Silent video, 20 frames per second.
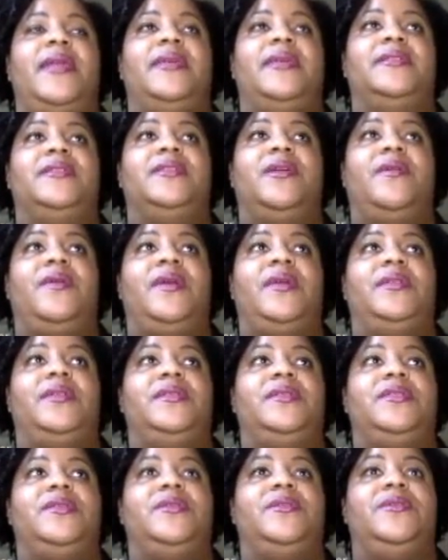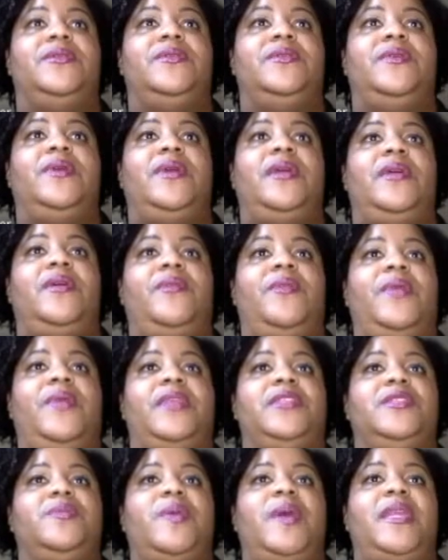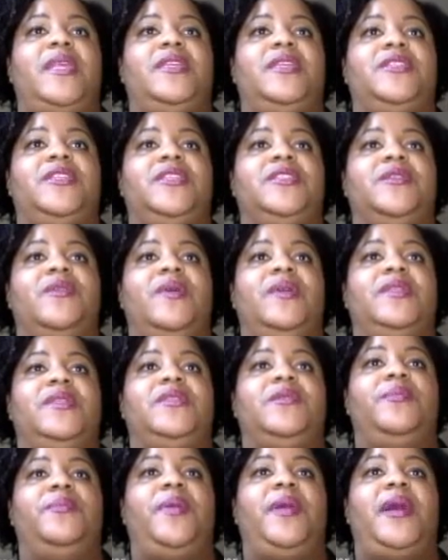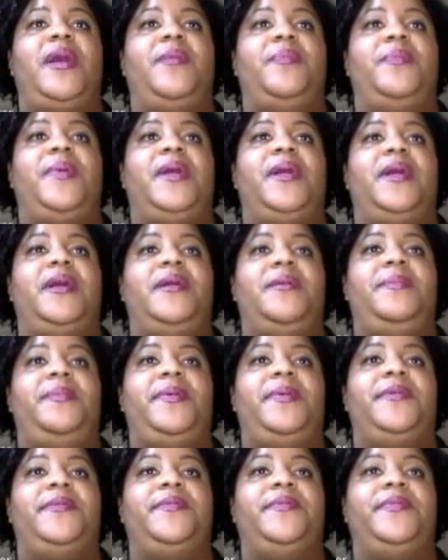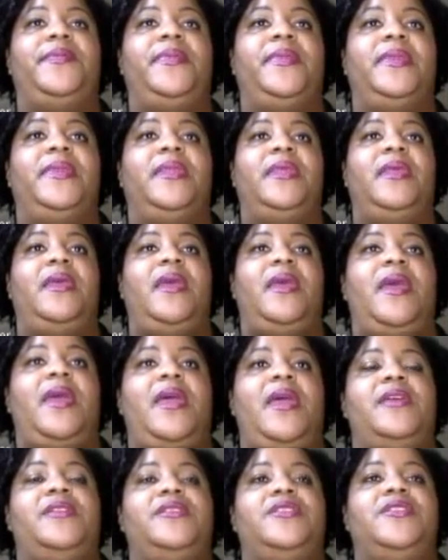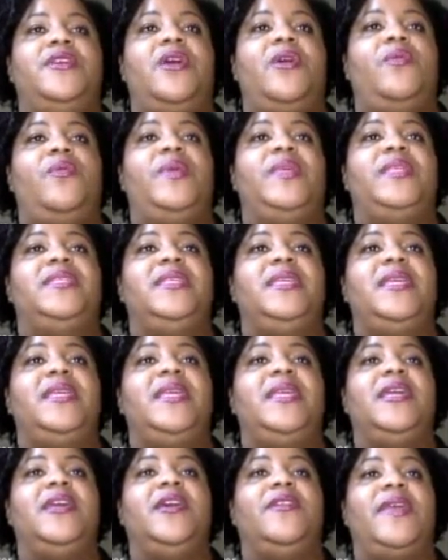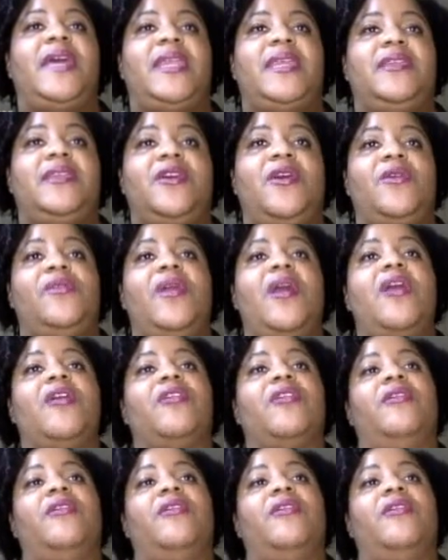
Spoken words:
is going to, when it's ready, it's just going to pop up. And so we see here that it no longer